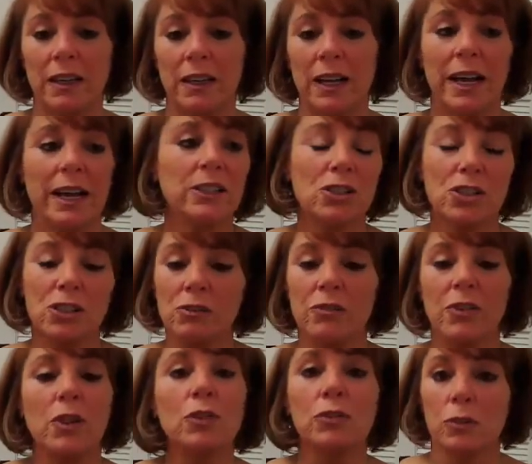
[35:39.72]
And you're still
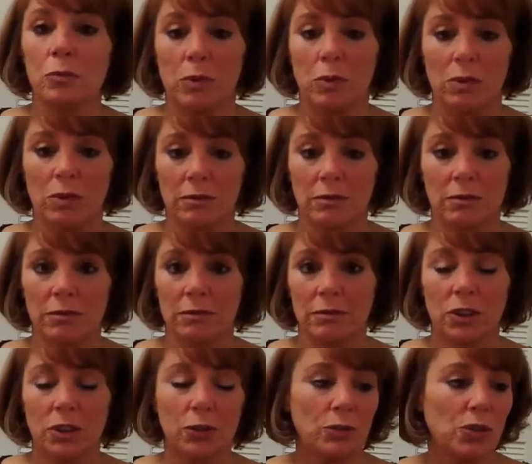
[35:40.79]
vulnerable
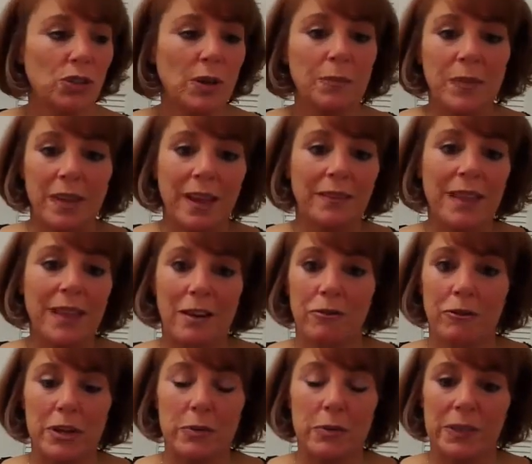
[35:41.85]
to something at that
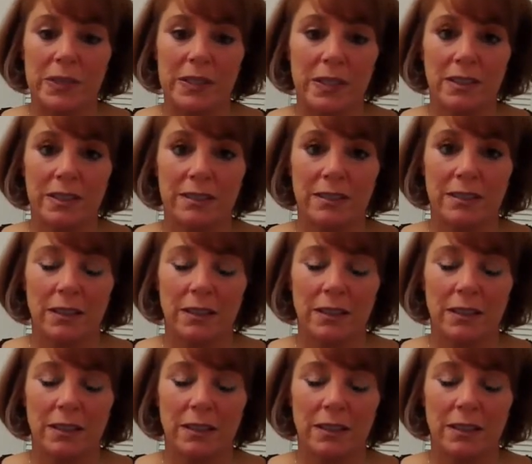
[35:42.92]
frequency.